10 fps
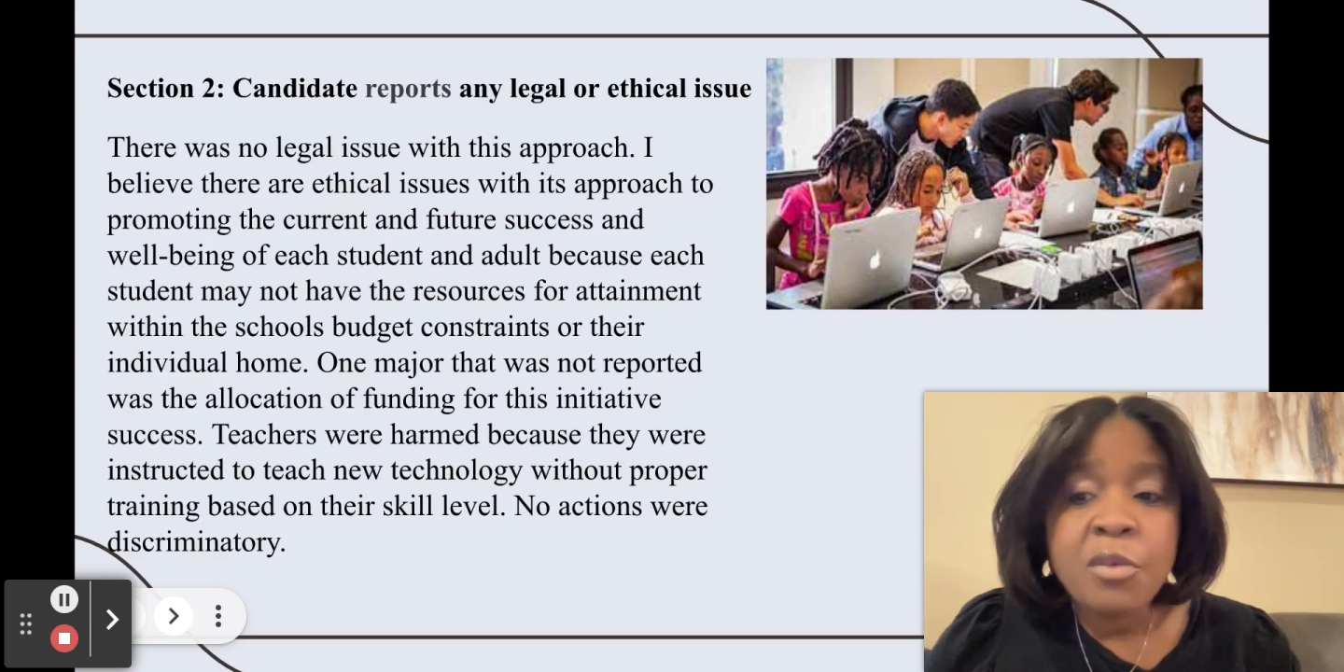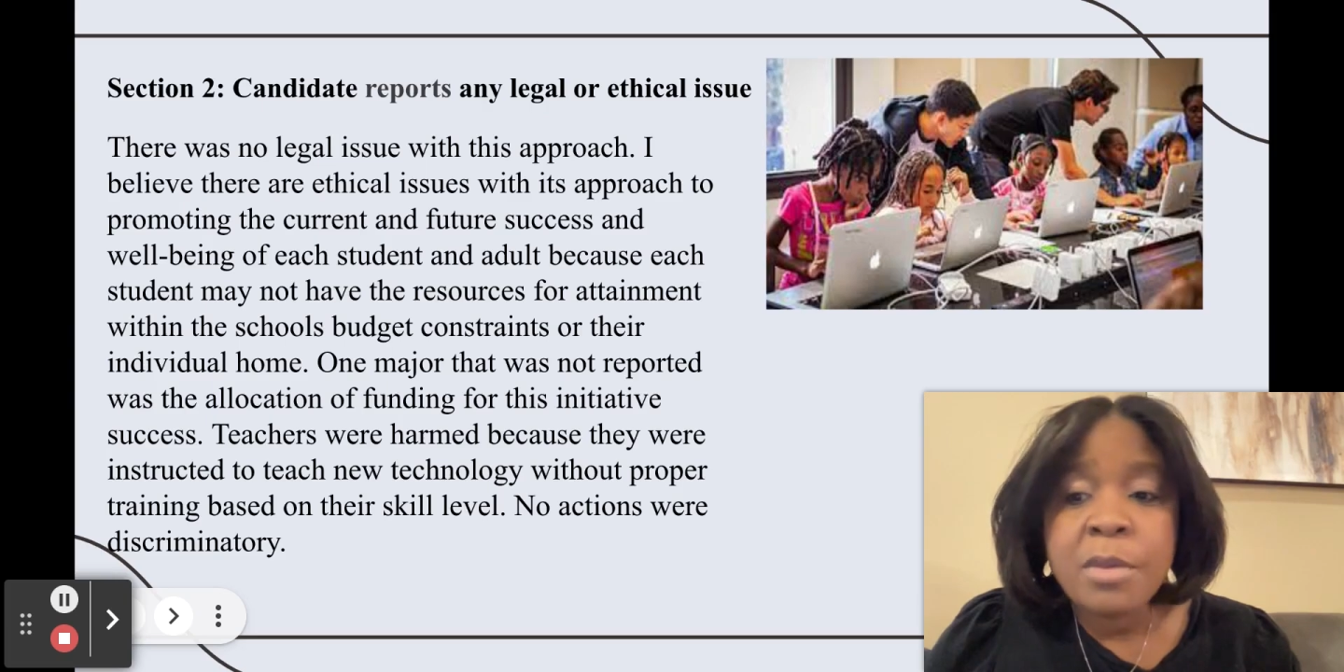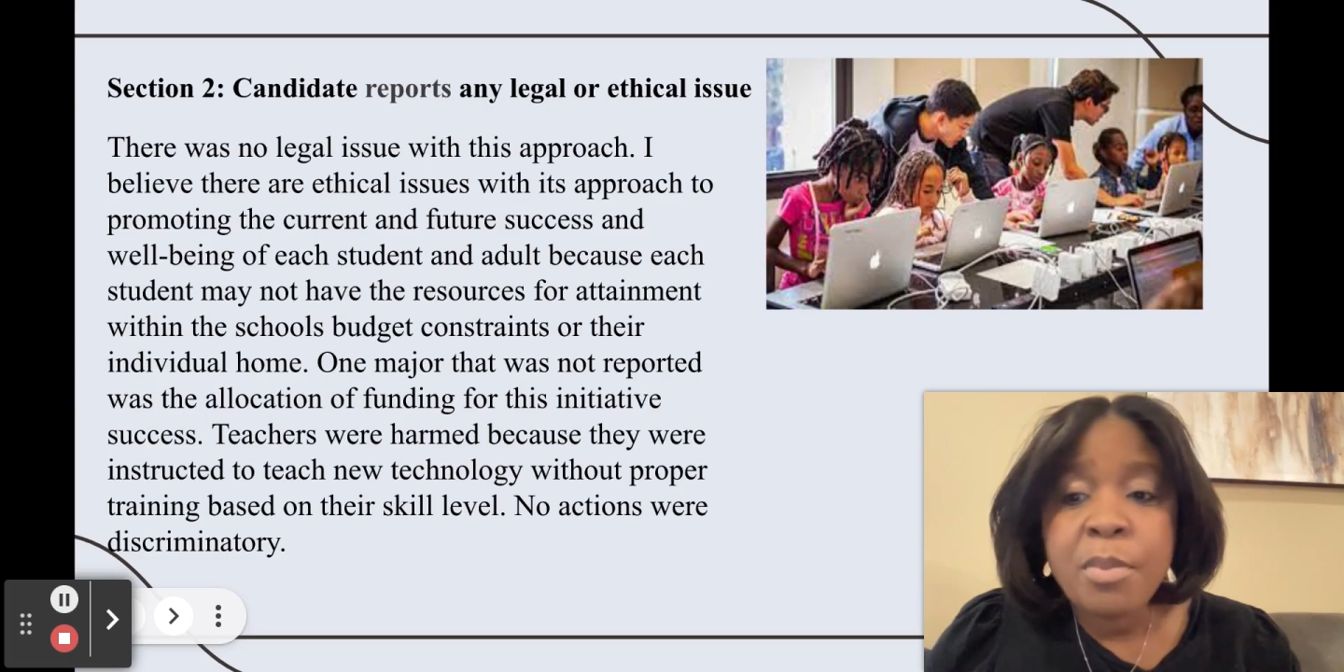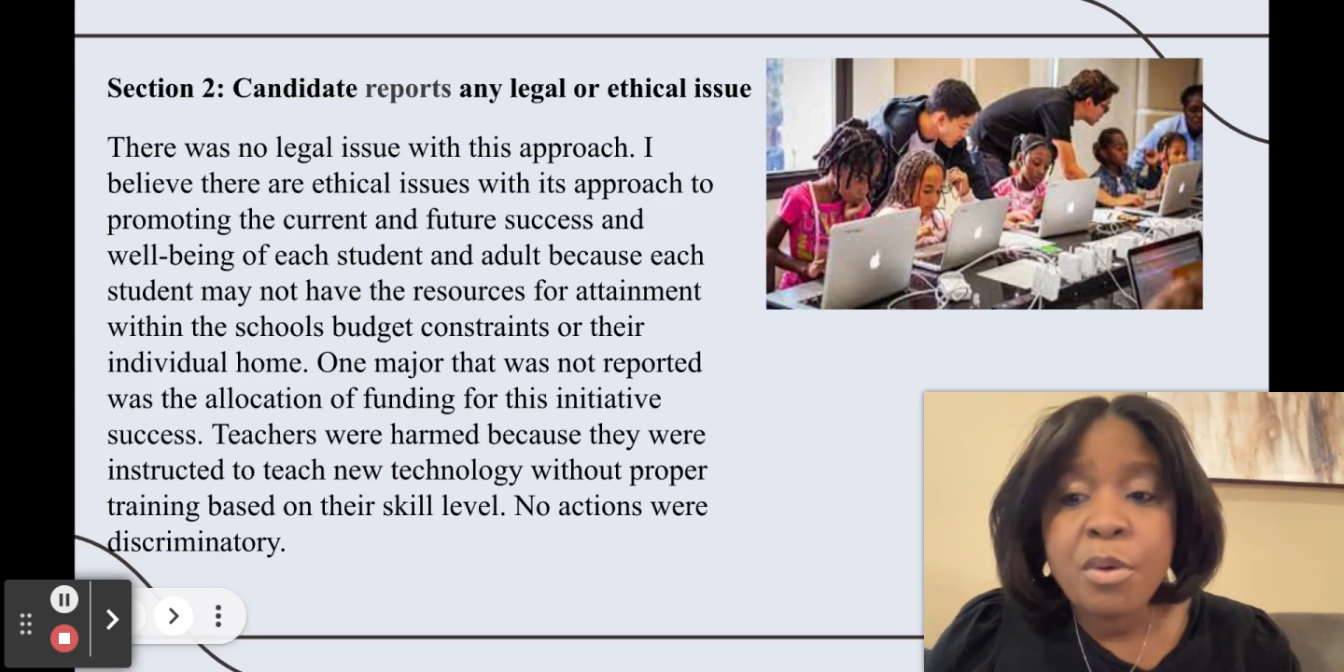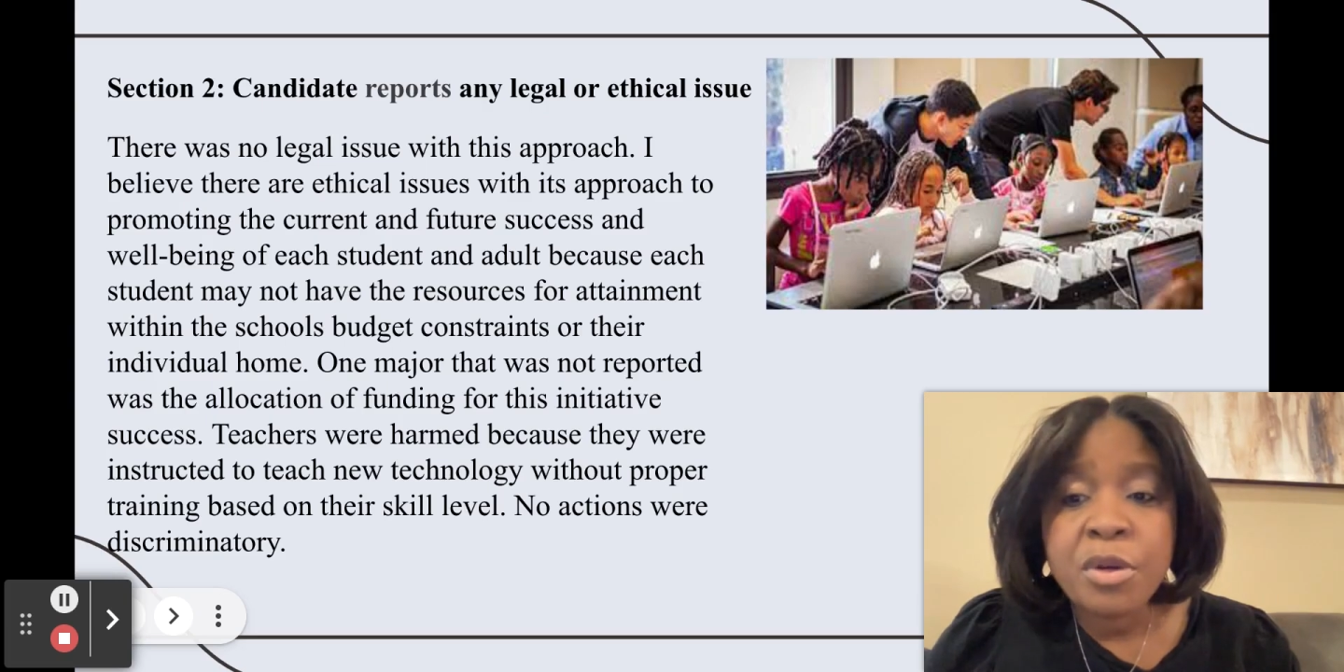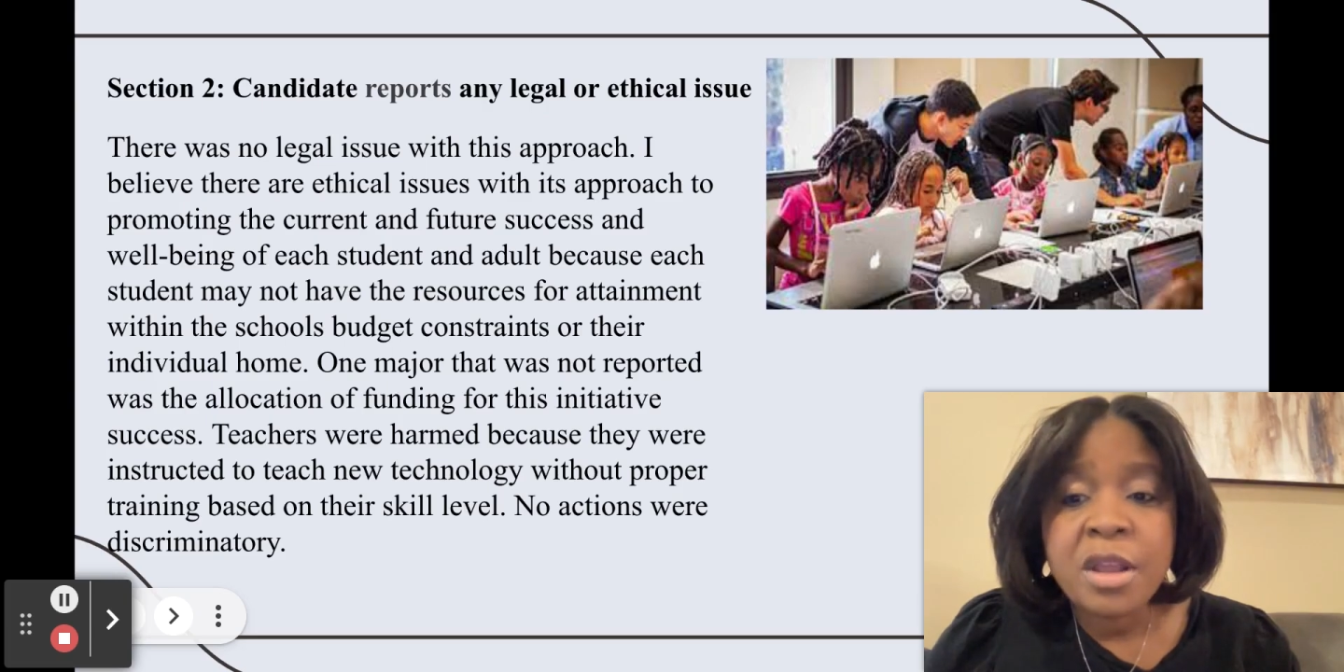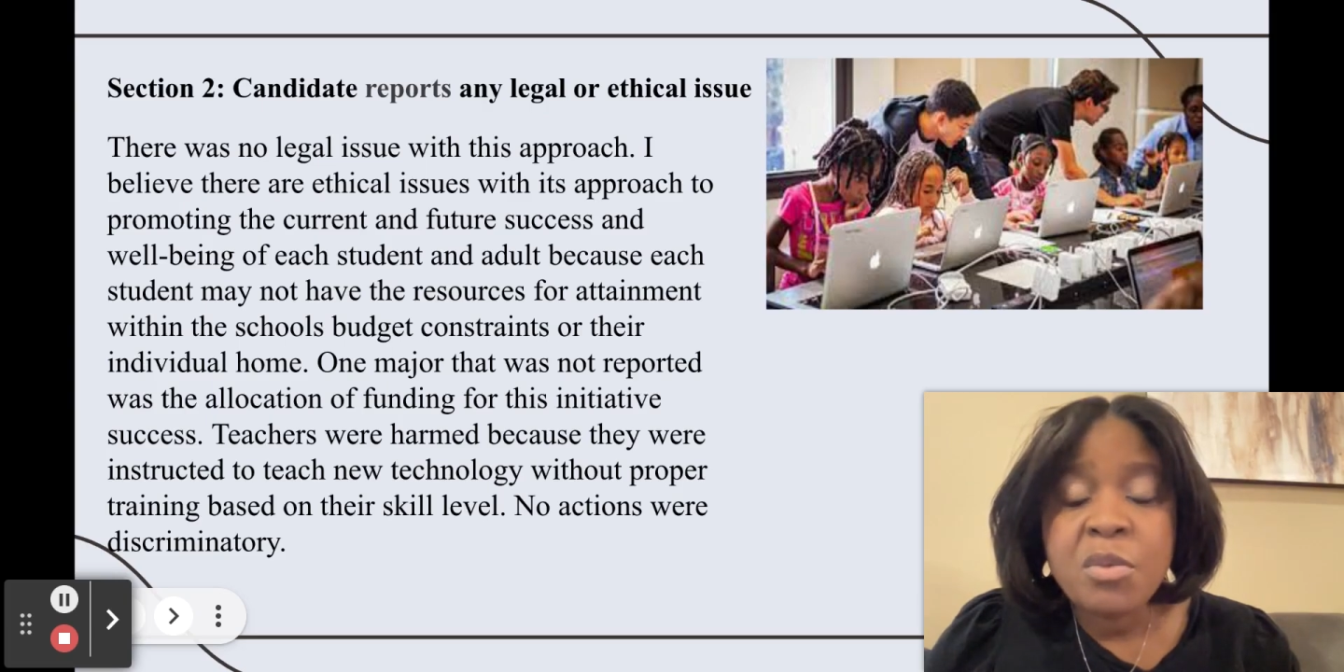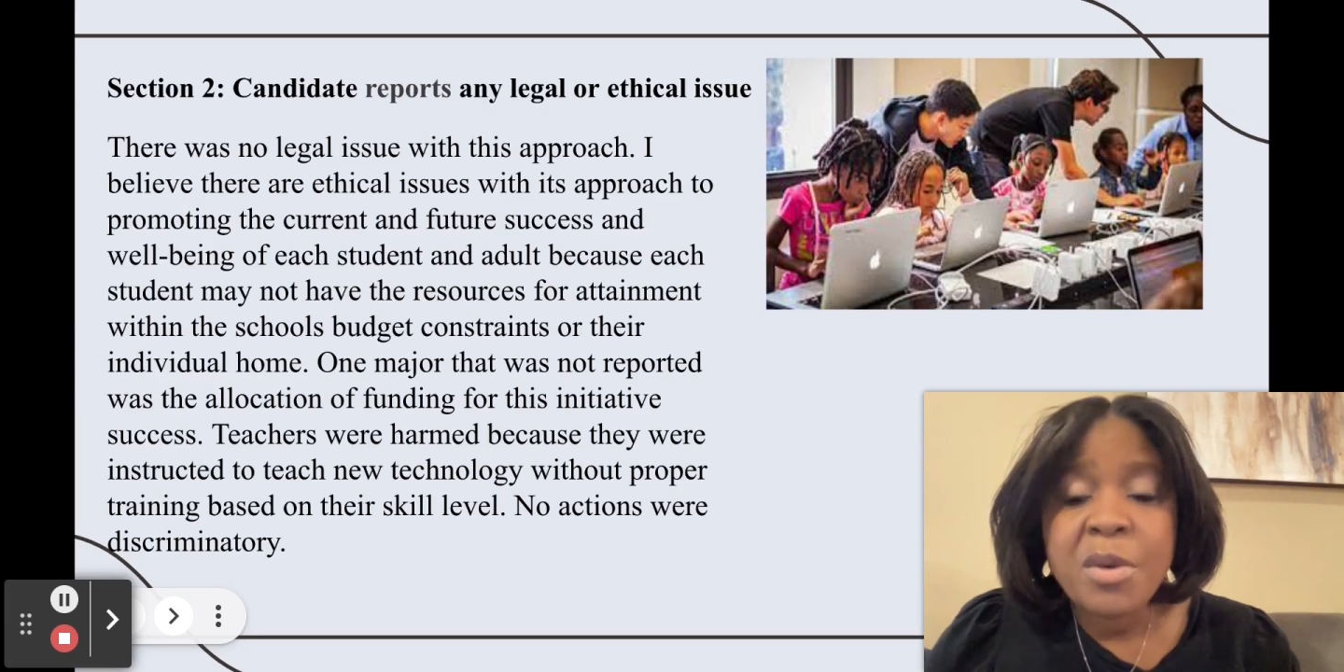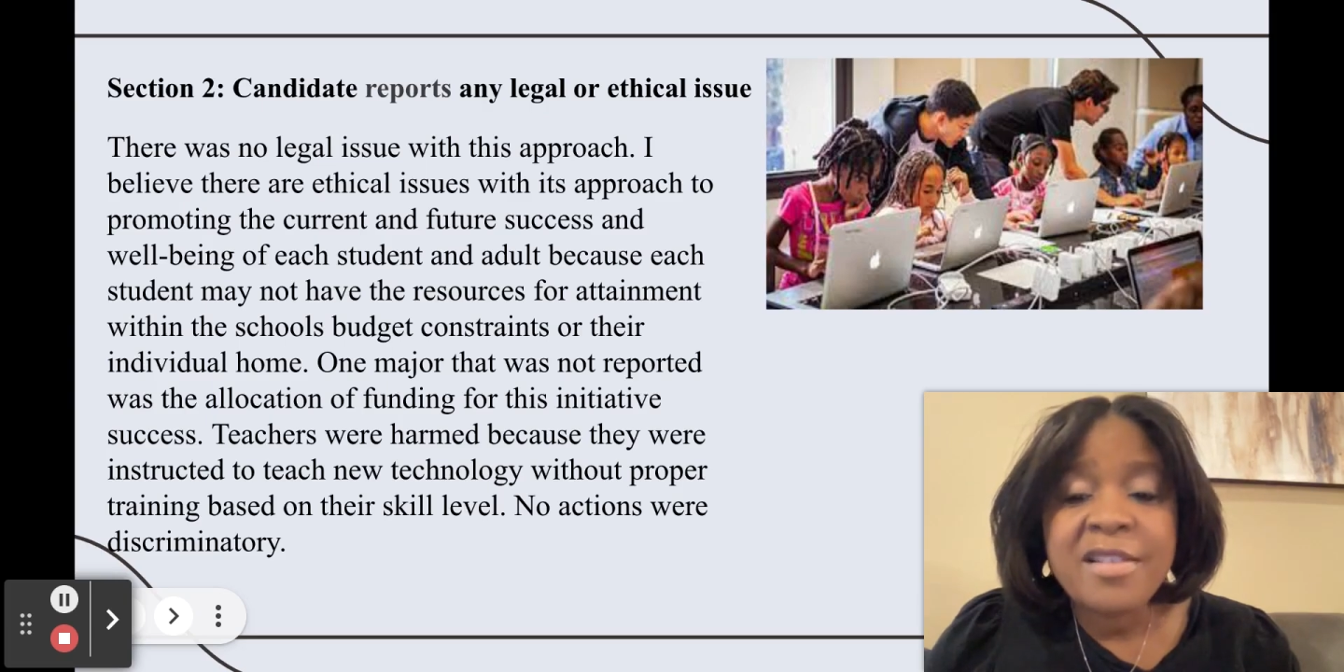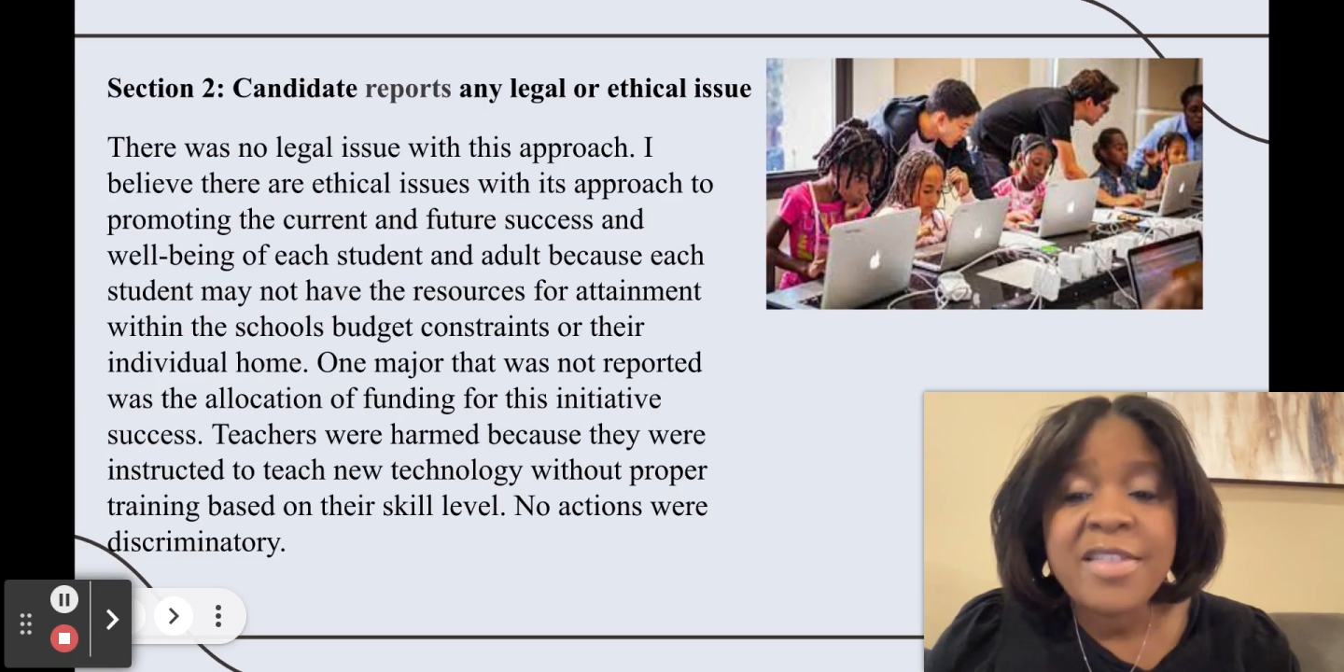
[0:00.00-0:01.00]
reported
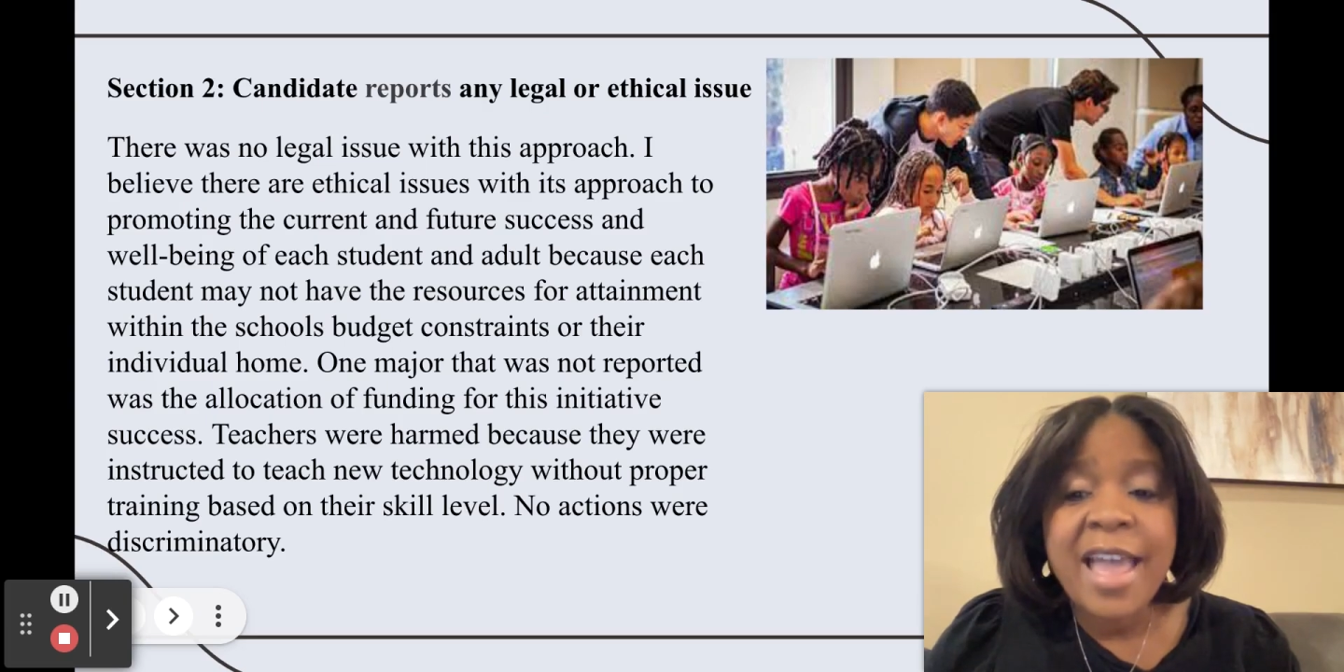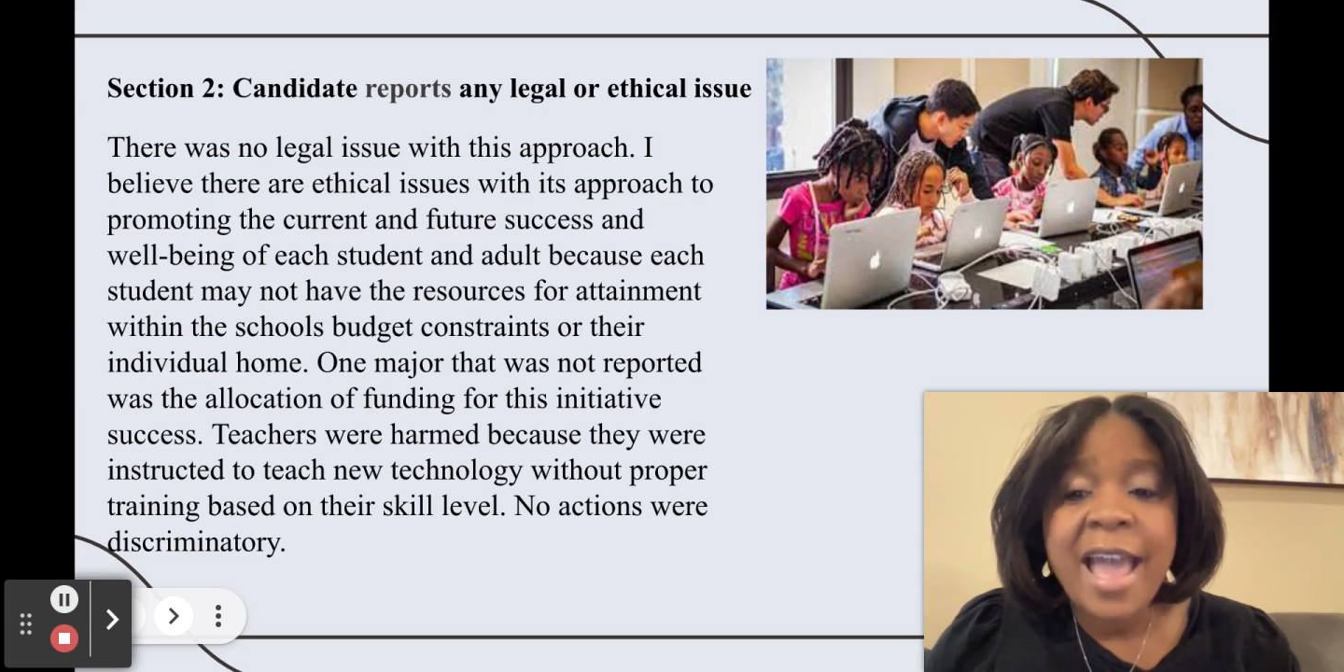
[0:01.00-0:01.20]
was the